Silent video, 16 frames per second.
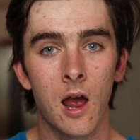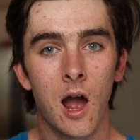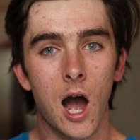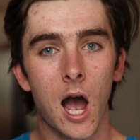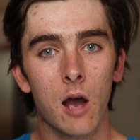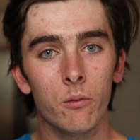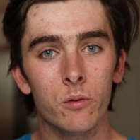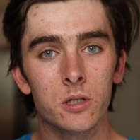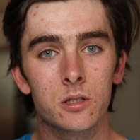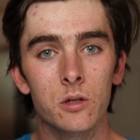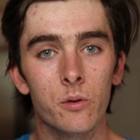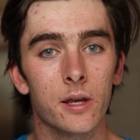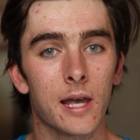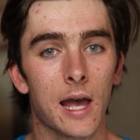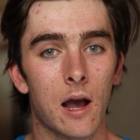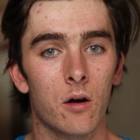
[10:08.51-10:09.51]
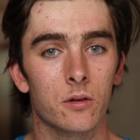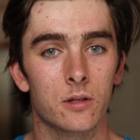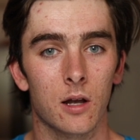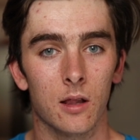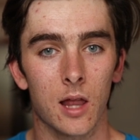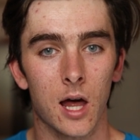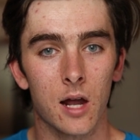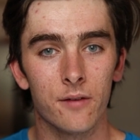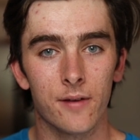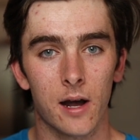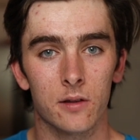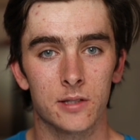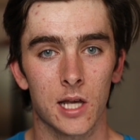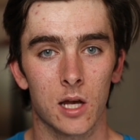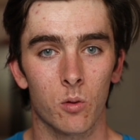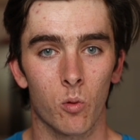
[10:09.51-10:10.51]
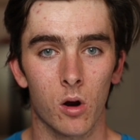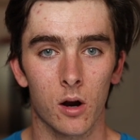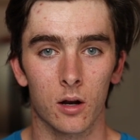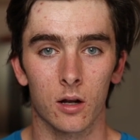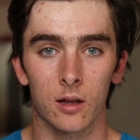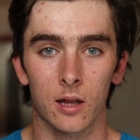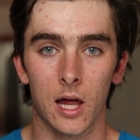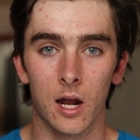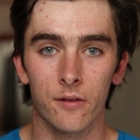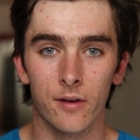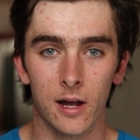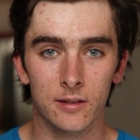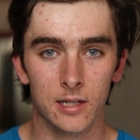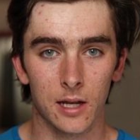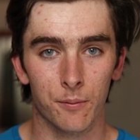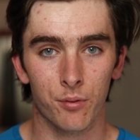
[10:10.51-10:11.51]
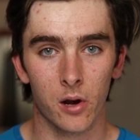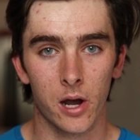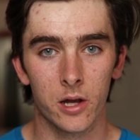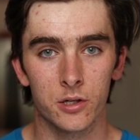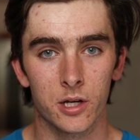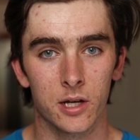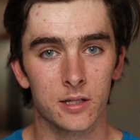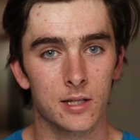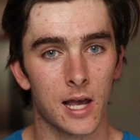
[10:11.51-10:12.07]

I was doing out, a lot of outside work, a lot of outside projects.